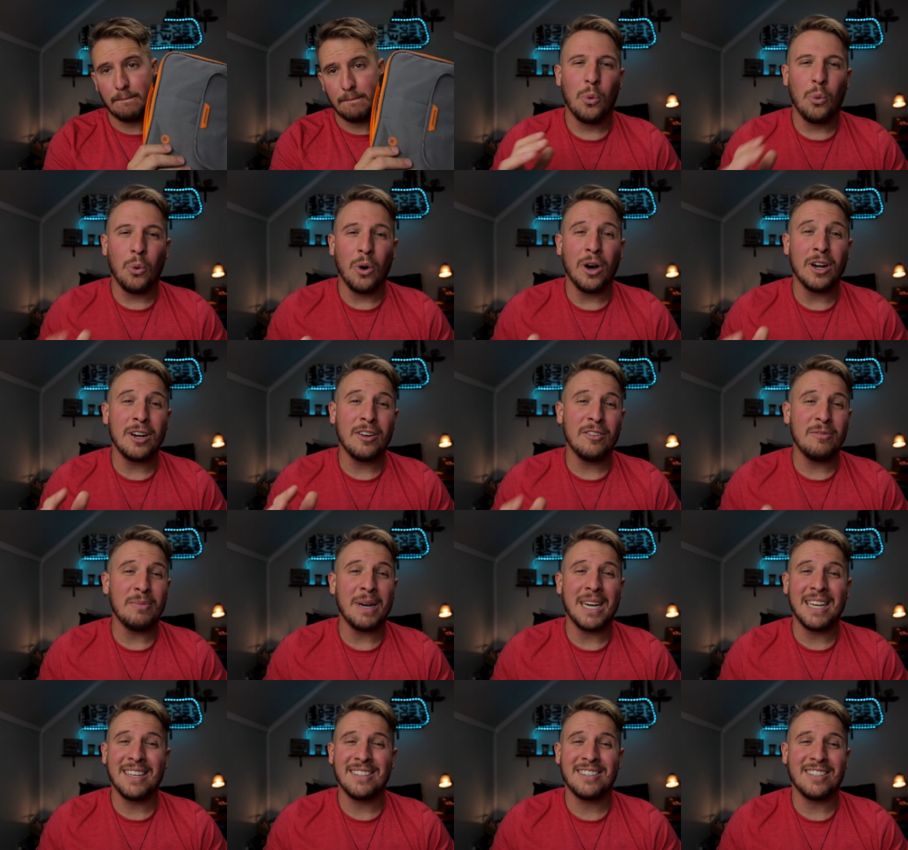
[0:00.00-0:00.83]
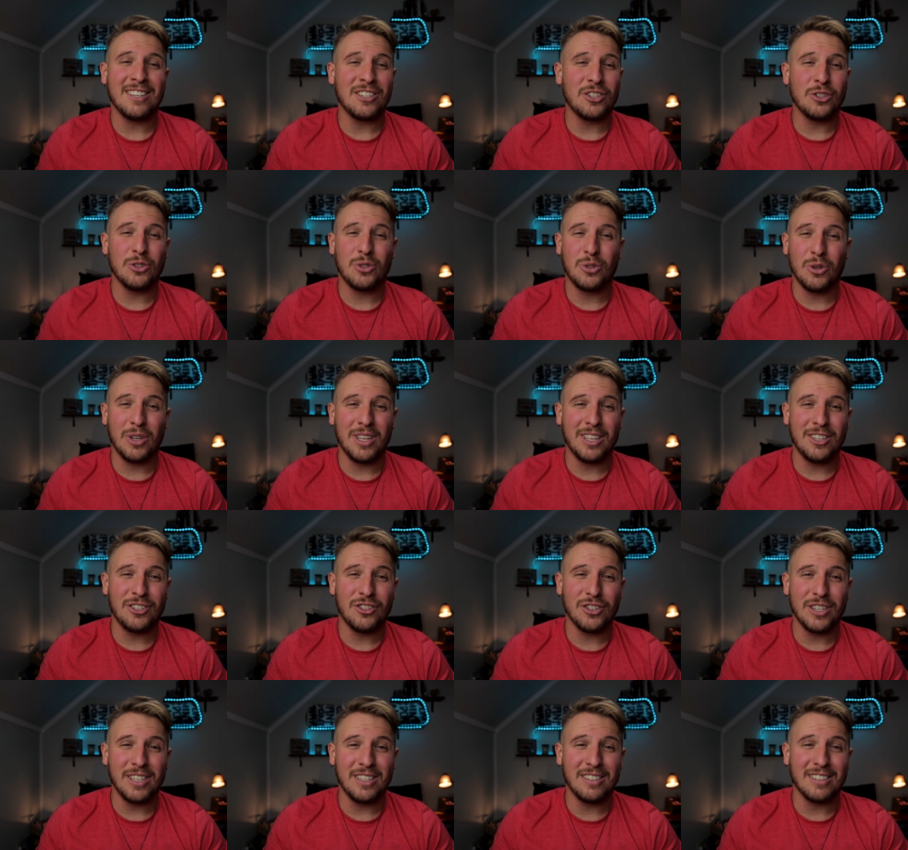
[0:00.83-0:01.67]
One of my essential
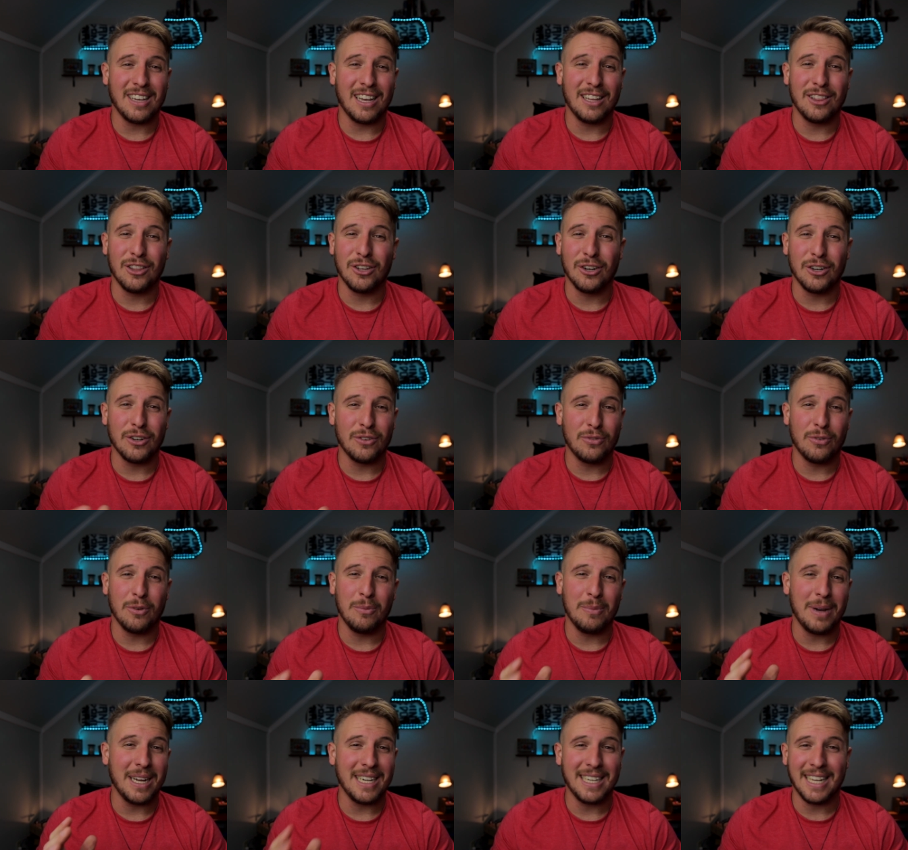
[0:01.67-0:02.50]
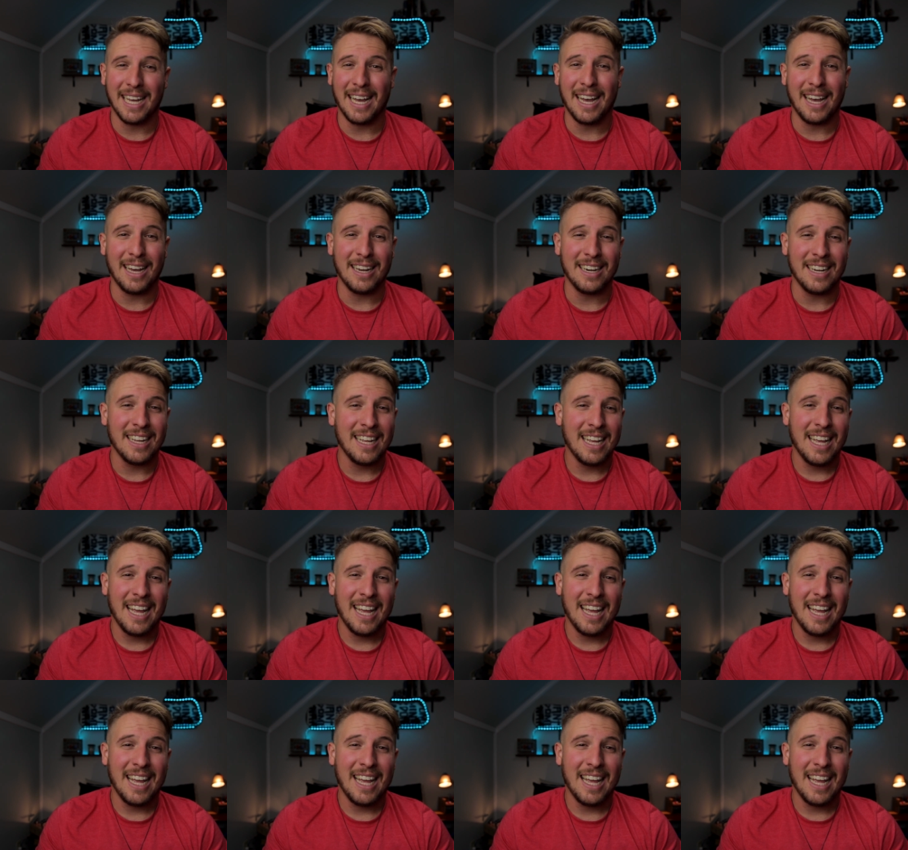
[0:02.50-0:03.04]
toiletries I learned from my dad,